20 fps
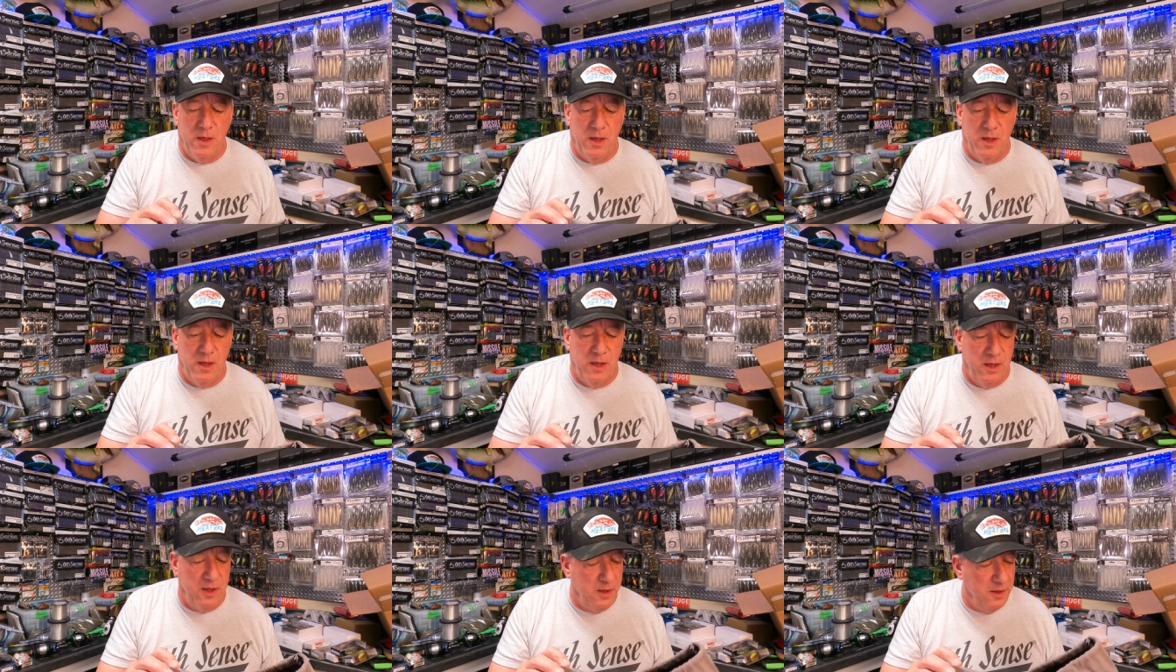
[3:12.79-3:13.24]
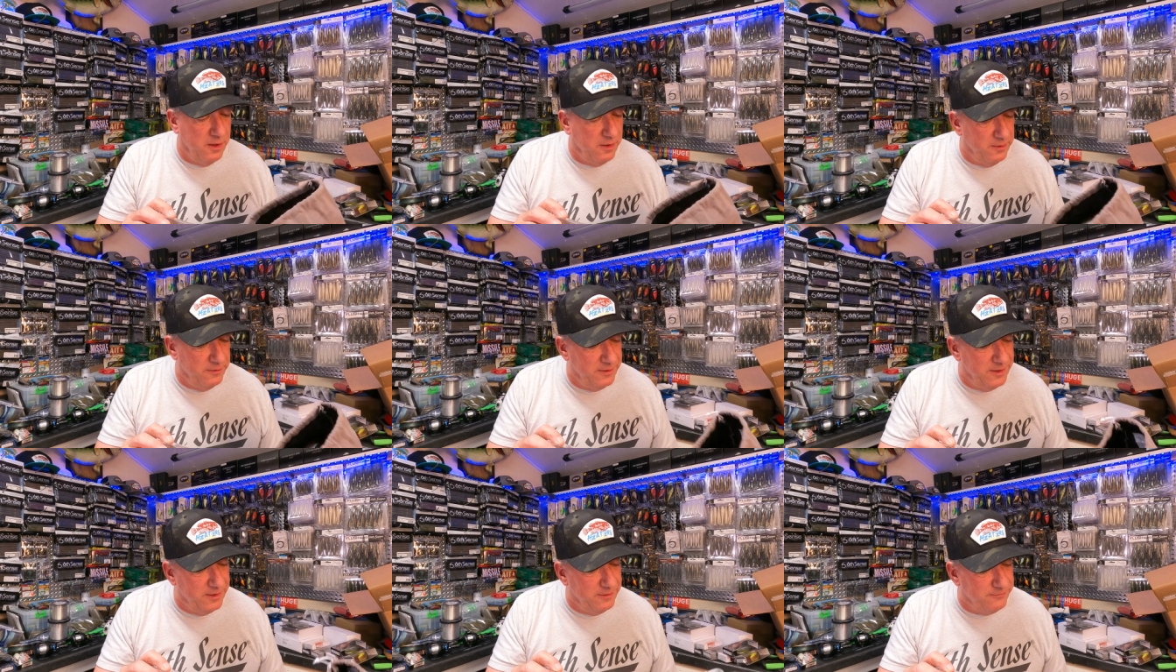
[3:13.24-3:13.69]

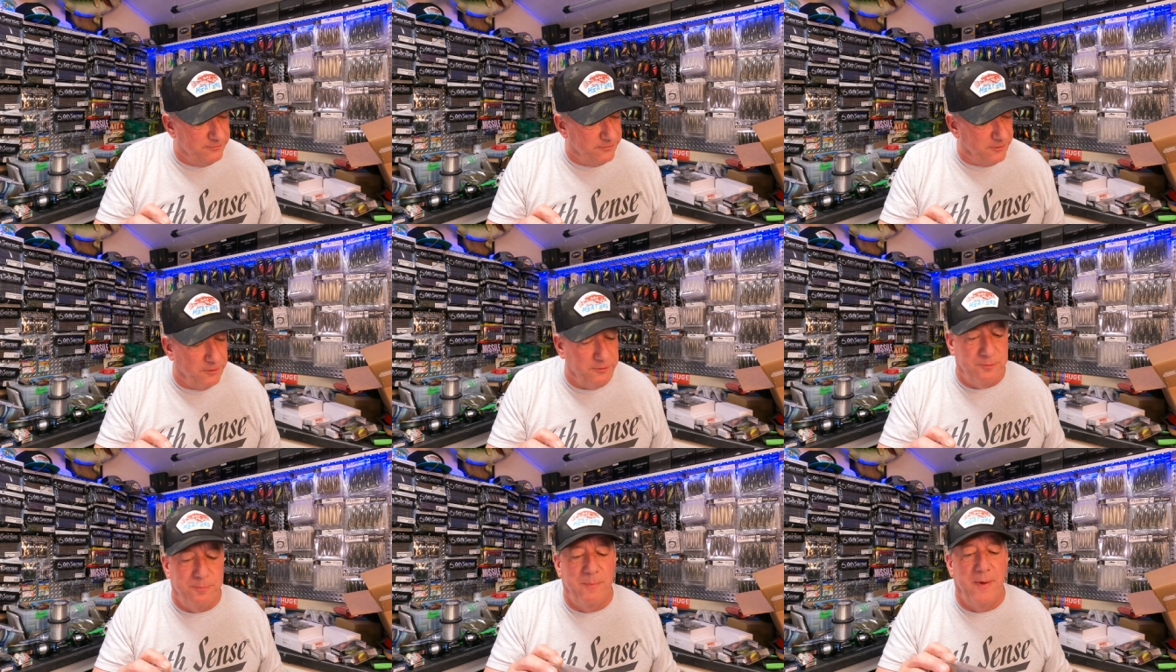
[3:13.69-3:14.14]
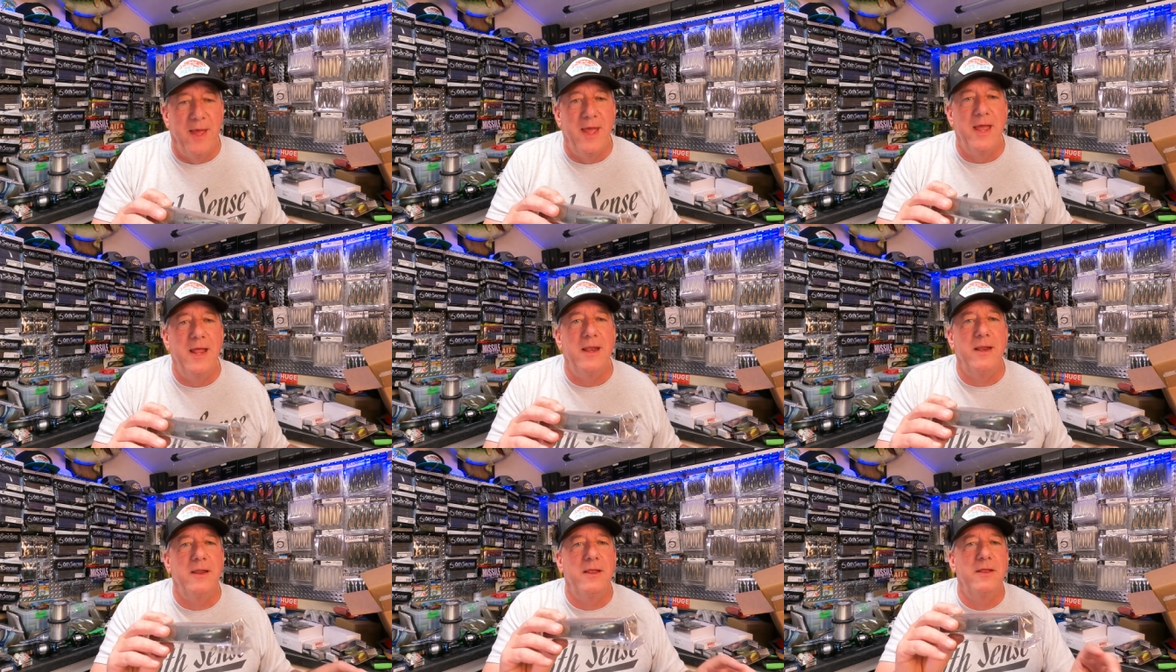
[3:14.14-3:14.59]
And the first
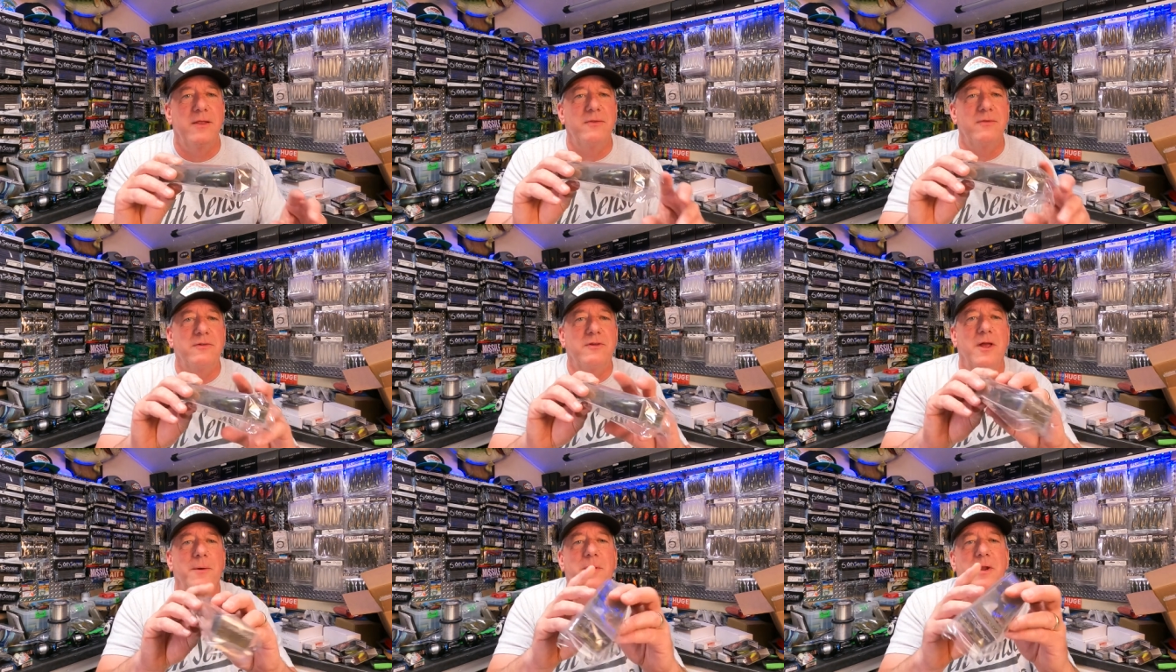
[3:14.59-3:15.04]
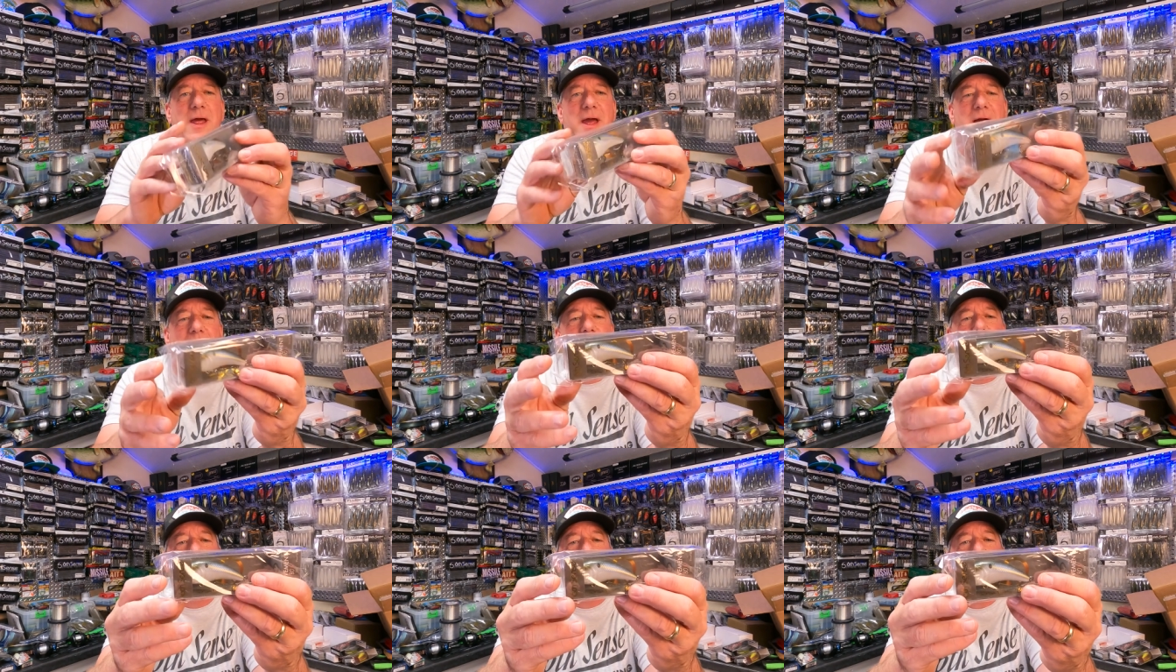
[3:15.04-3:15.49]
bait coming
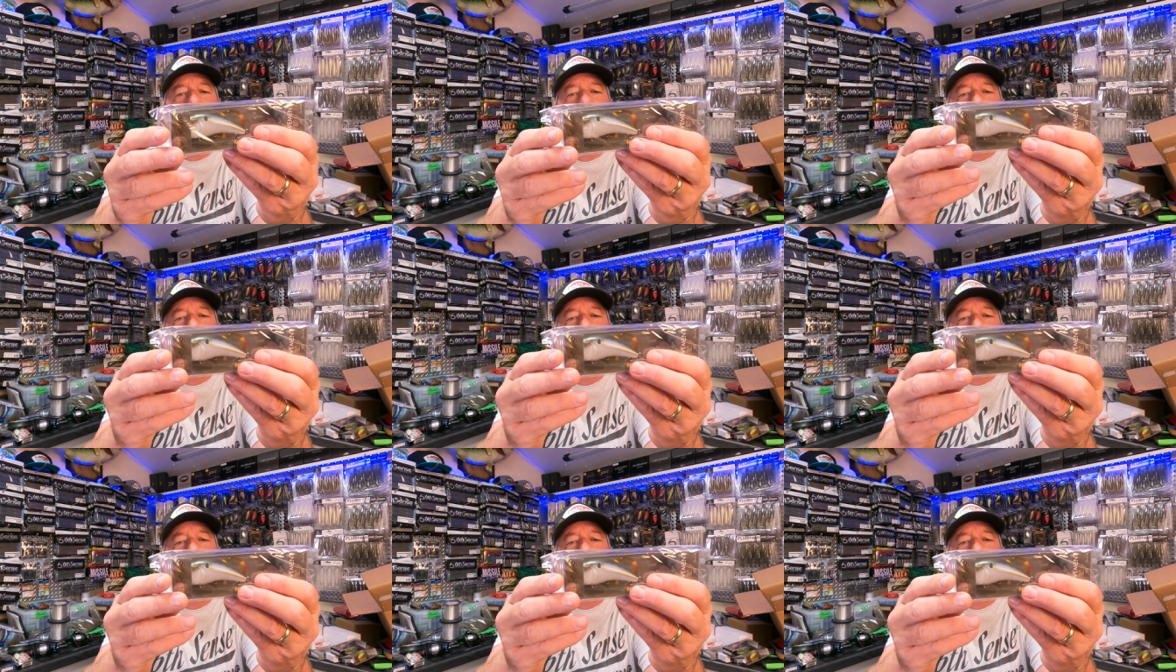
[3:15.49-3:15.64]
out